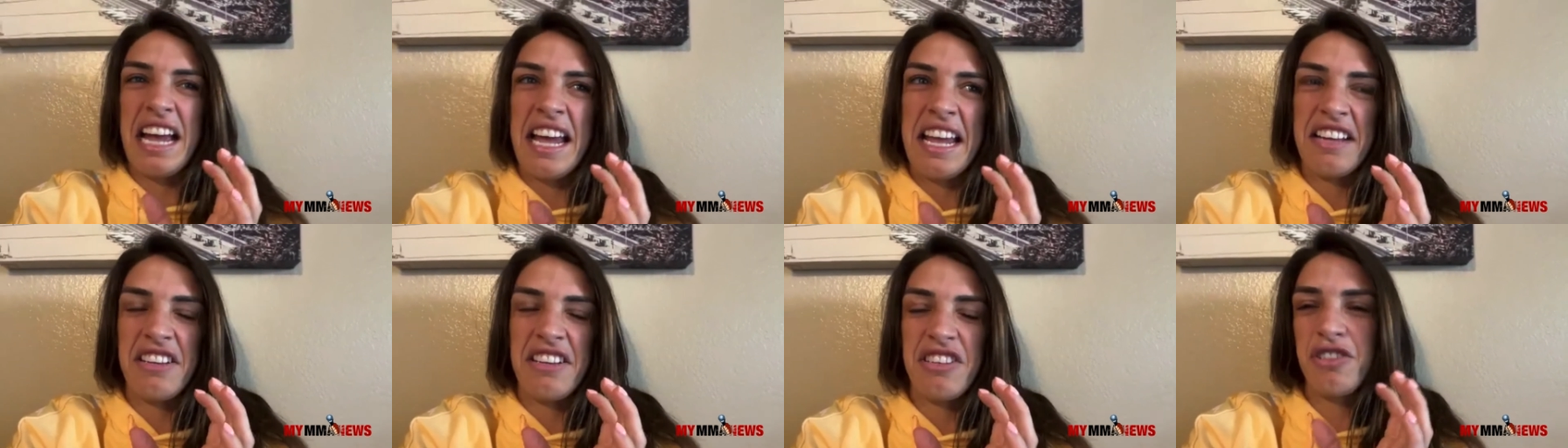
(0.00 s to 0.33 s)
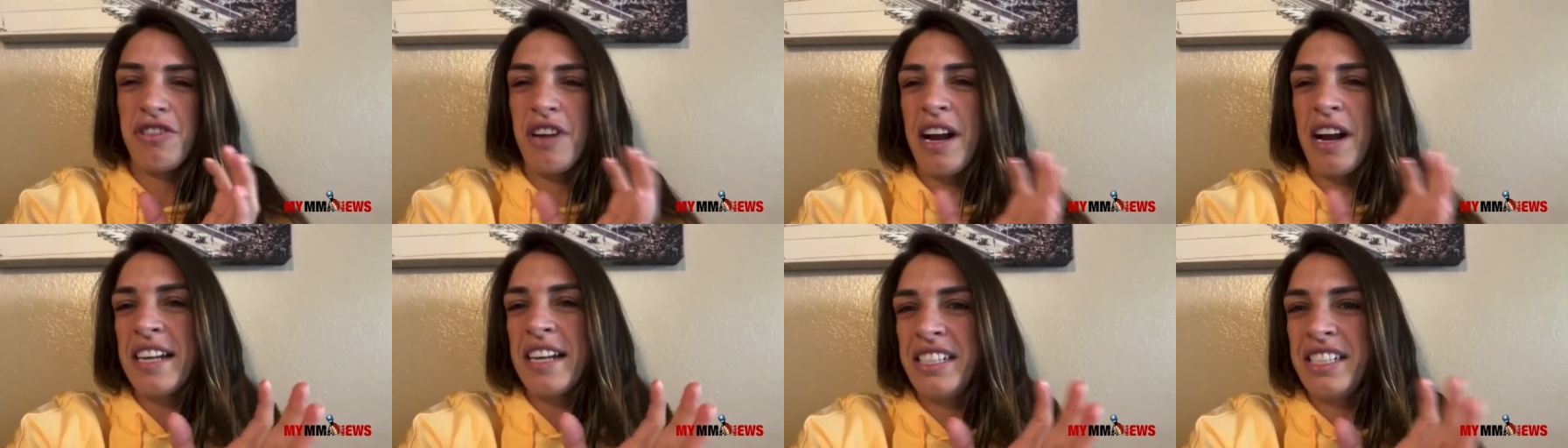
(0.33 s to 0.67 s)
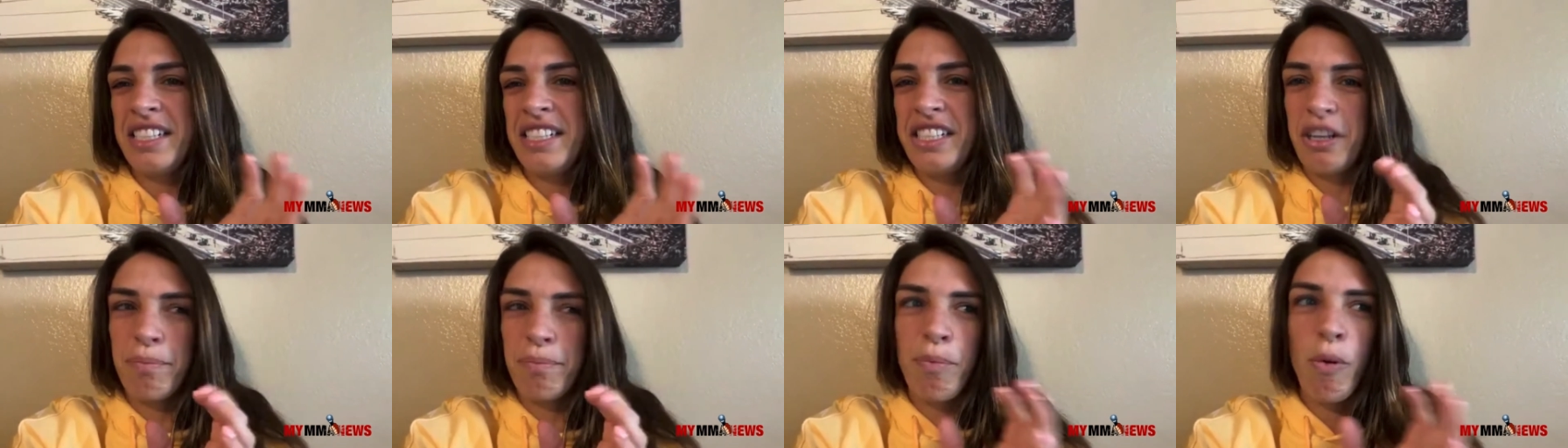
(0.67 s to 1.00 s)
a
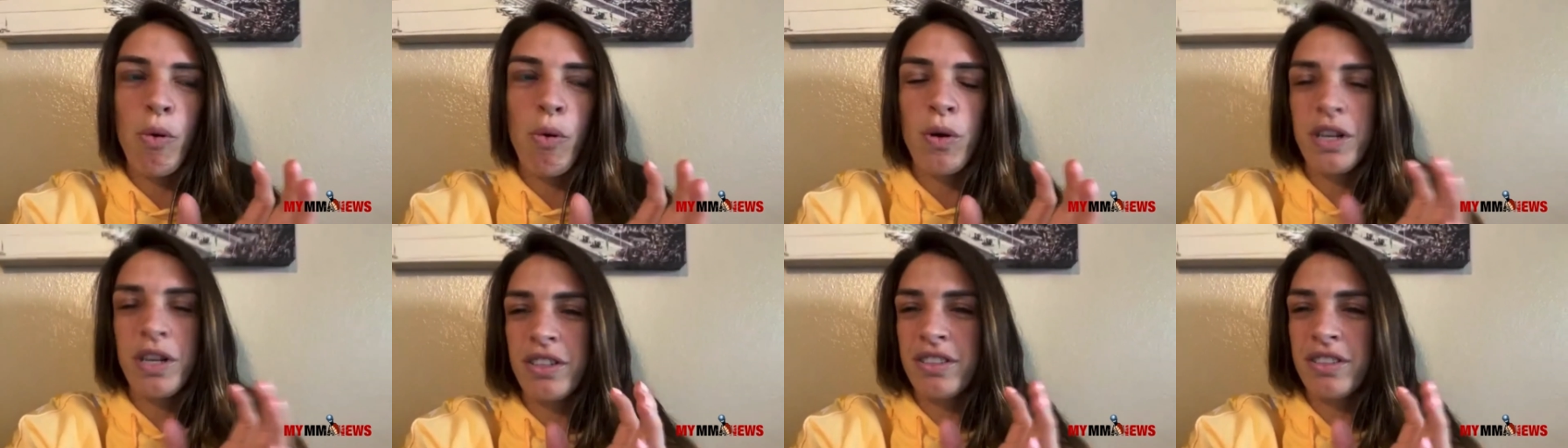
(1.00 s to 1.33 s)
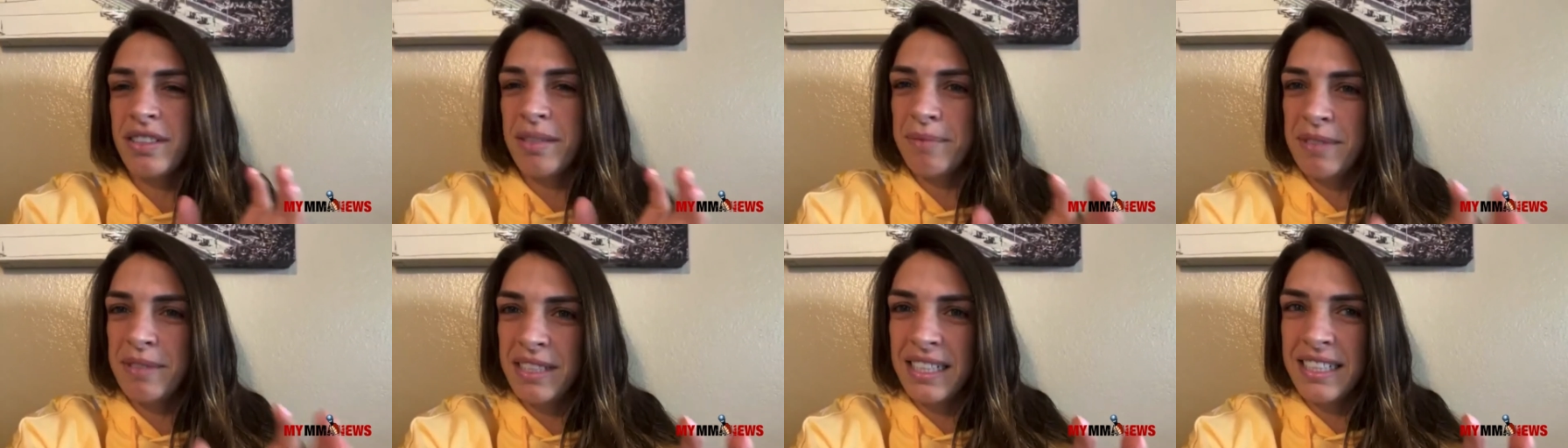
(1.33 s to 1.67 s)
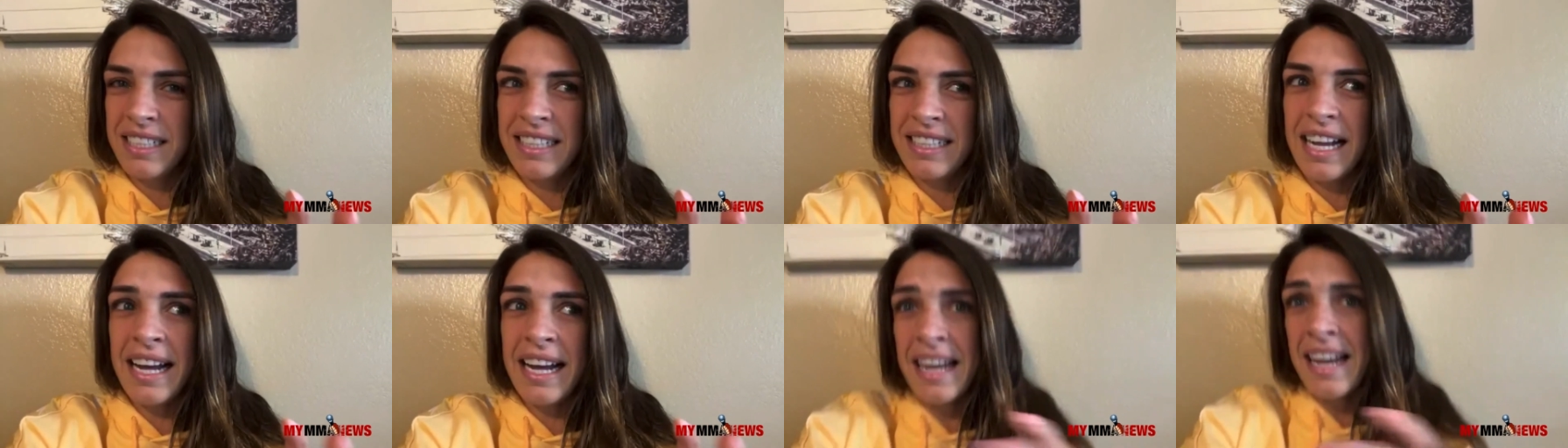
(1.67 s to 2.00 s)
strategy or point or something
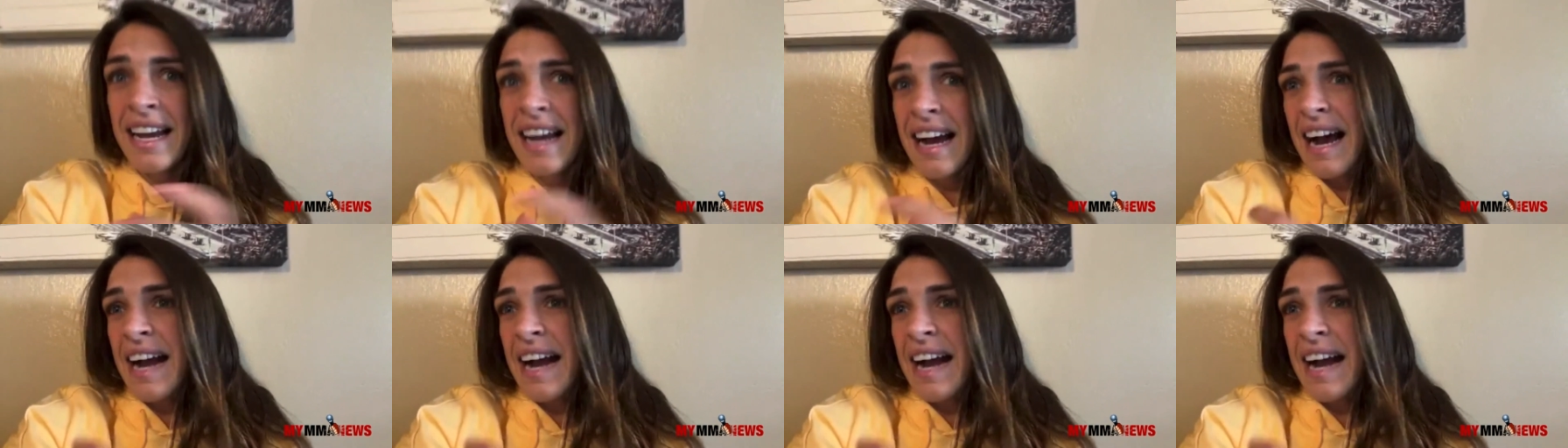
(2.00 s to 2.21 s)
like that,